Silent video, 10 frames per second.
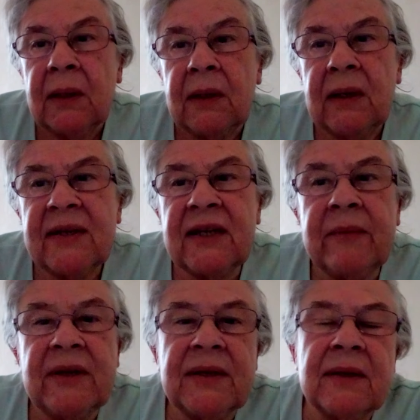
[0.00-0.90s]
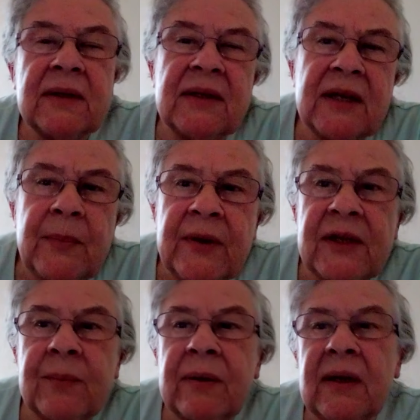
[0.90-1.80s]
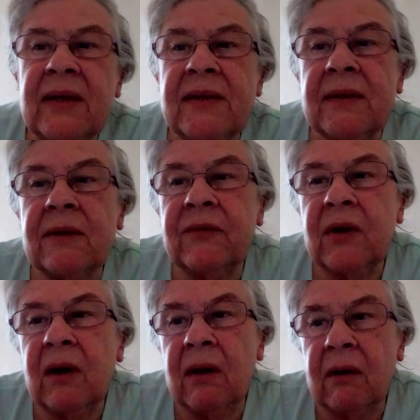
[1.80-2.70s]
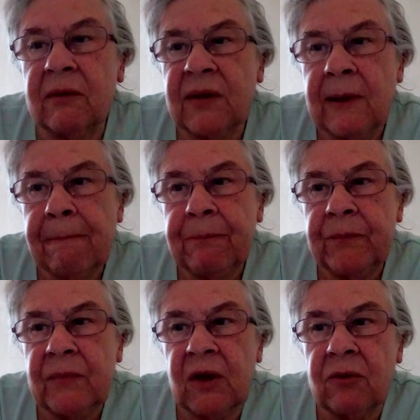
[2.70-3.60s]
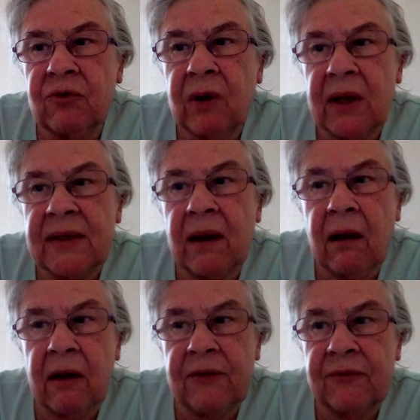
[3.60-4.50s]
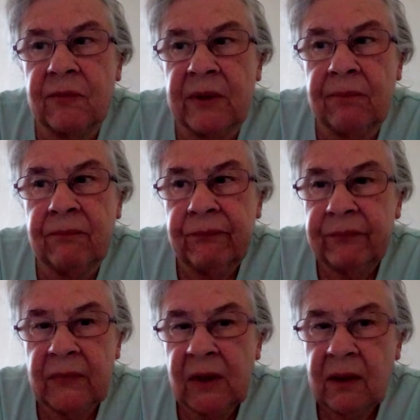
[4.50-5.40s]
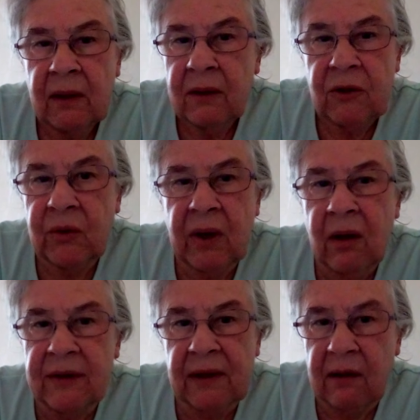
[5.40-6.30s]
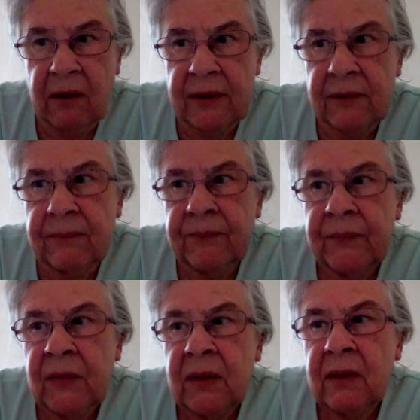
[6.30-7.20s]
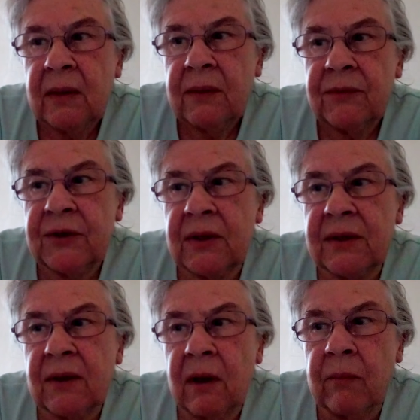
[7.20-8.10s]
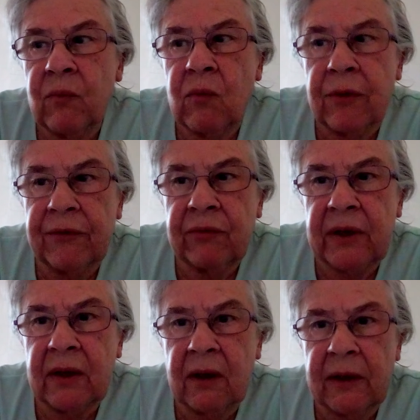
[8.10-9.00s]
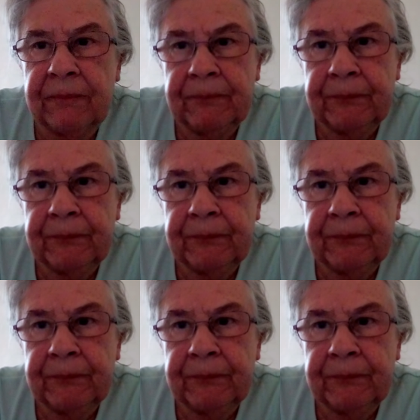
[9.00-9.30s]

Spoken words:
Let him into the deepest places of your heart. Don't try to hide from him. You can't hide. See Psalm 139.